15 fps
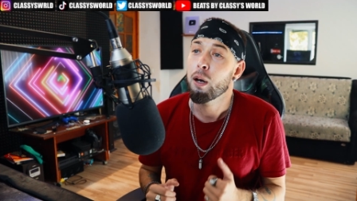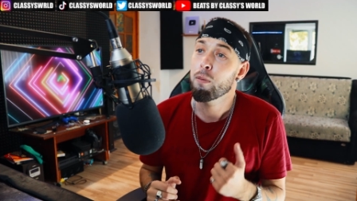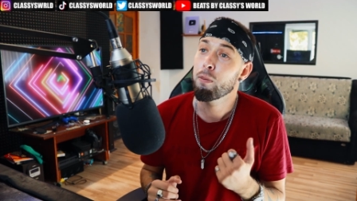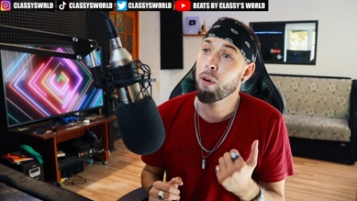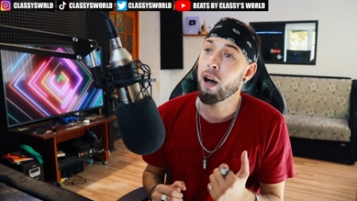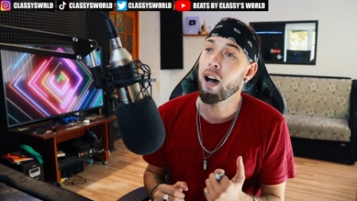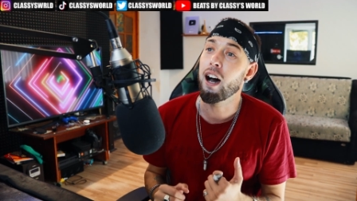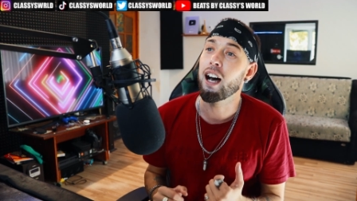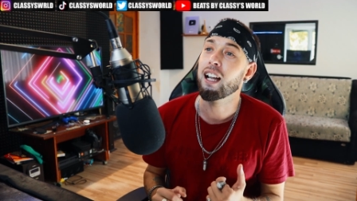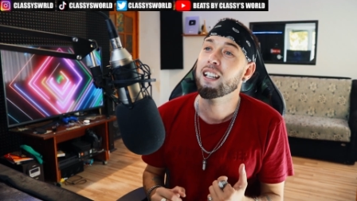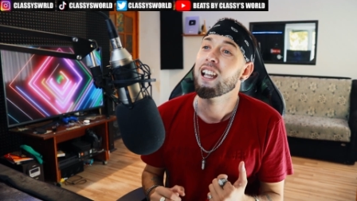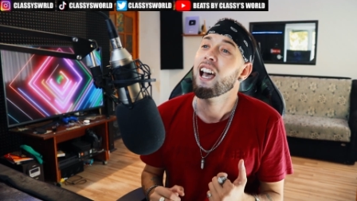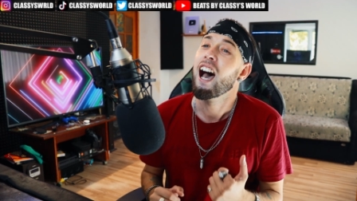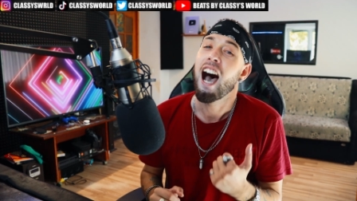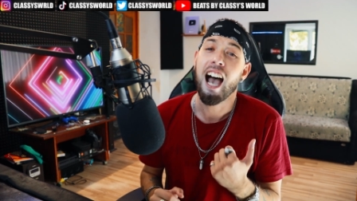
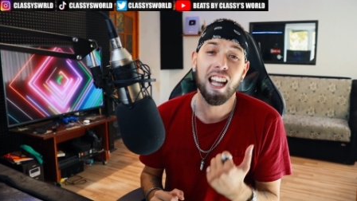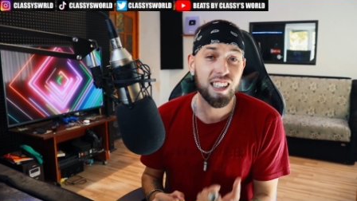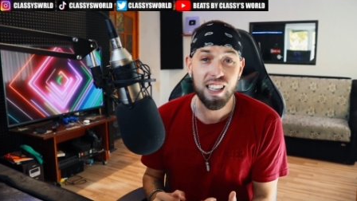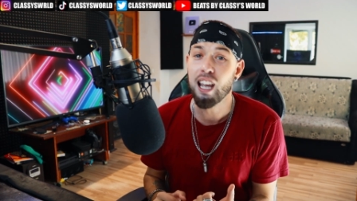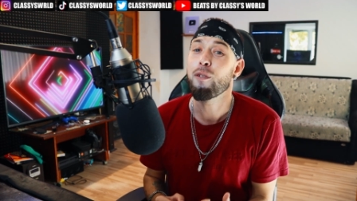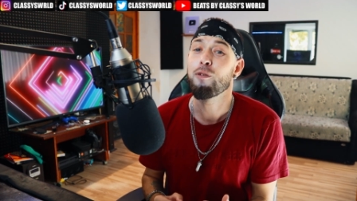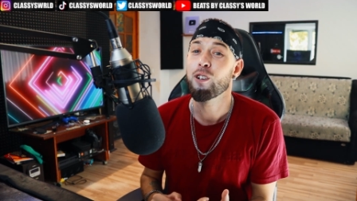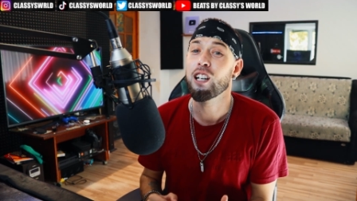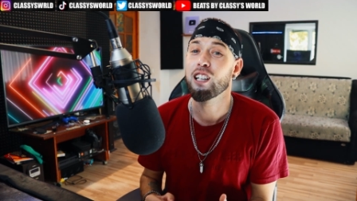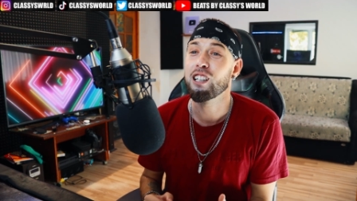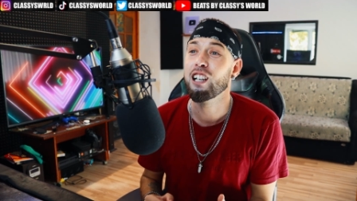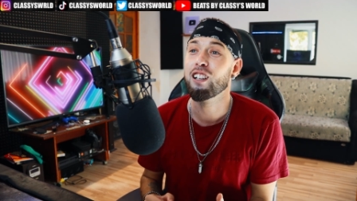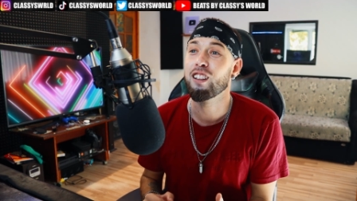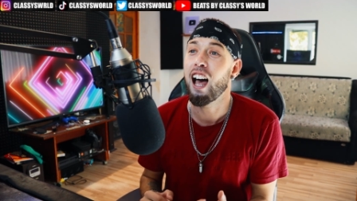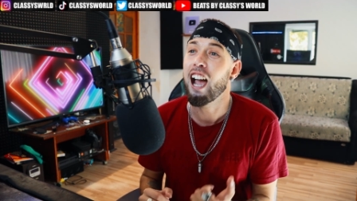but I
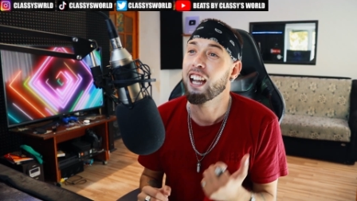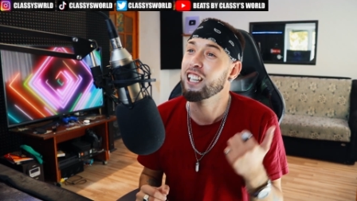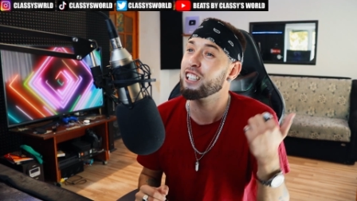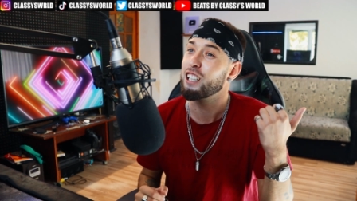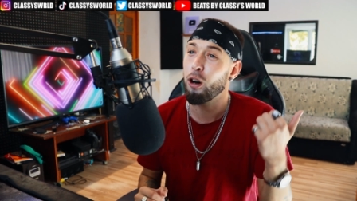definitely like it.